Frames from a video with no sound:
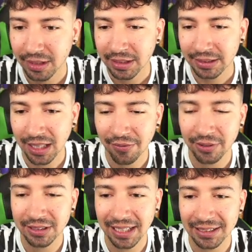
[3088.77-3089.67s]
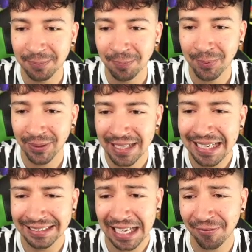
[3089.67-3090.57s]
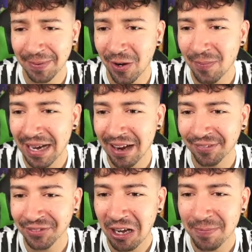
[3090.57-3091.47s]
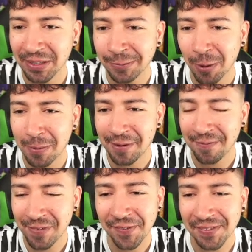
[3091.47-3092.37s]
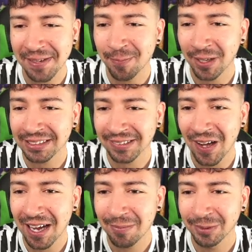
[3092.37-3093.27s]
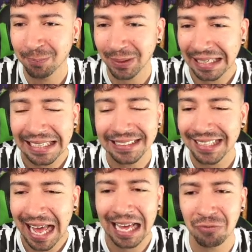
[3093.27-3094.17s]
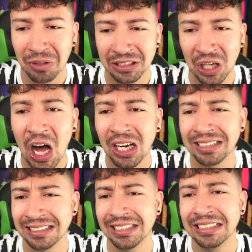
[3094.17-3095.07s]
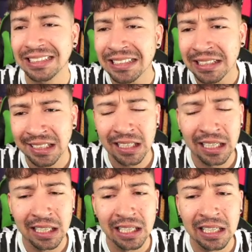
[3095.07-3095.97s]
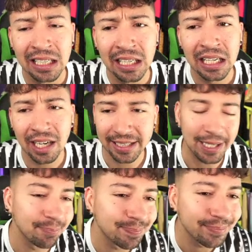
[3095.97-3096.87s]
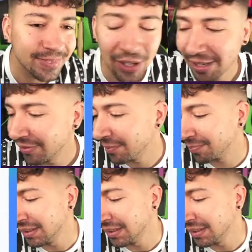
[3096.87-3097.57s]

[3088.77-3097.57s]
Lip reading: Saffron says, please, FPL Mate, I've typed this probably 15 plus times. Please add Richarlison. Okay. All right, fine.